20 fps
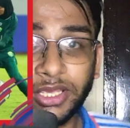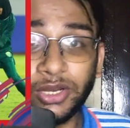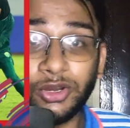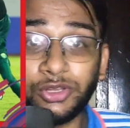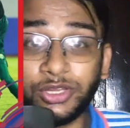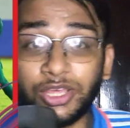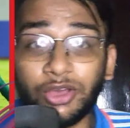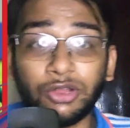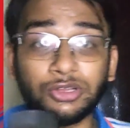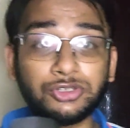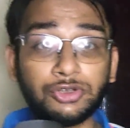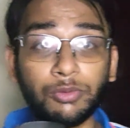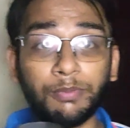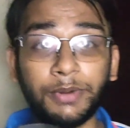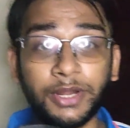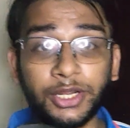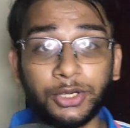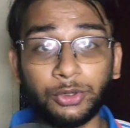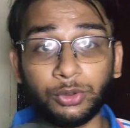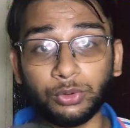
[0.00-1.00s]
They also
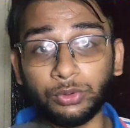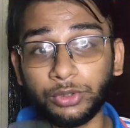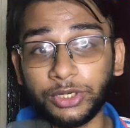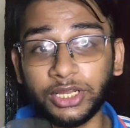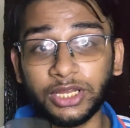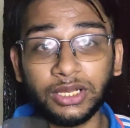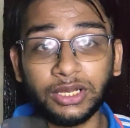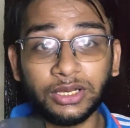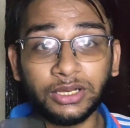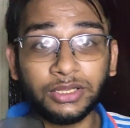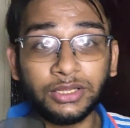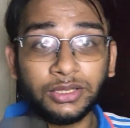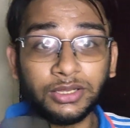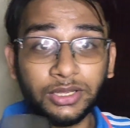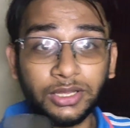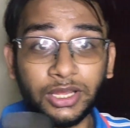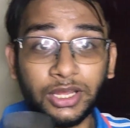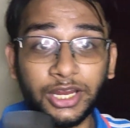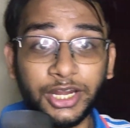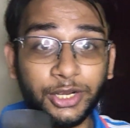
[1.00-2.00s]
beat 2-0
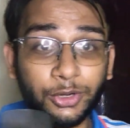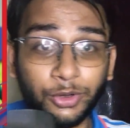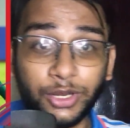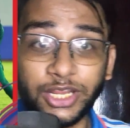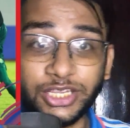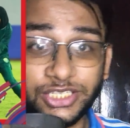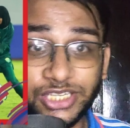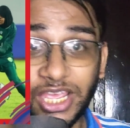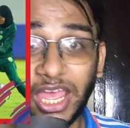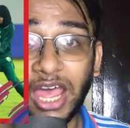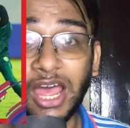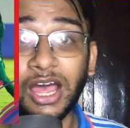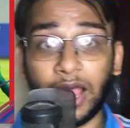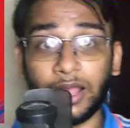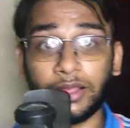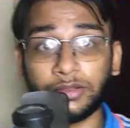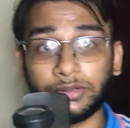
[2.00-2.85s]
Indonesia.